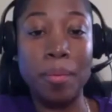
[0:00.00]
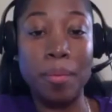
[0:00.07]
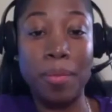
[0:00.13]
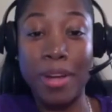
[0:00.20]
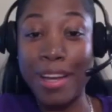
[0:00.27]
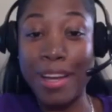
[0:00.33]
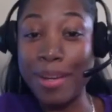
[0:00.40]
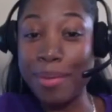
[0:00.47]

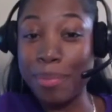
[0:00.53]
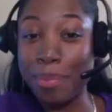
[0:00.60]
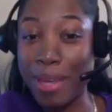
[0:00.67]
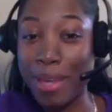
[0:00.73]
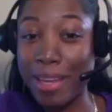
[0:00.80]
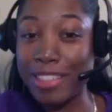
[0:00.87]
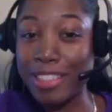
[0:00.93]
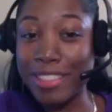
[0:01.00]
But
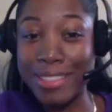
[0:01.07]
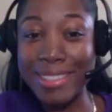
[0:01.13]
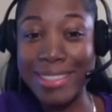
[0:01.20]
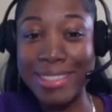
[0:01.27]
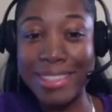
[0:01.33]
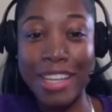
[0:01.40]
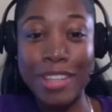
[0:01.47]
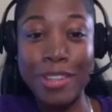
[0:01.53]
patience,
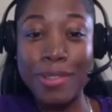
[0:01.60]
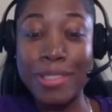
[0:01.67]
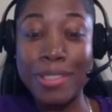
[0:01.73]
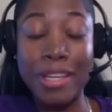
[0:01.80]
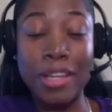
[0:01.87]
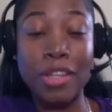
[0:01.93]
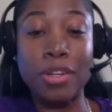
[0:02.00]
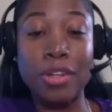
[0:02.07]
like you
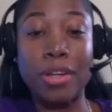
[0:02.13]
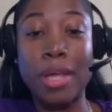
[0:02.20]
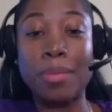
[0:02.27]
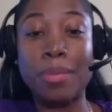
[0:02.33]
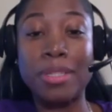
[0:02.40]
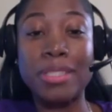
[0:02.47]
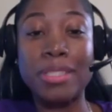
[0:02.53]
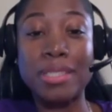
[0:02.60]
said, you're
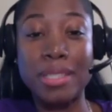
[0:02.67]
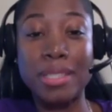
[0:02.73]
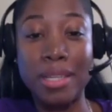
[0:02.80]
able to sit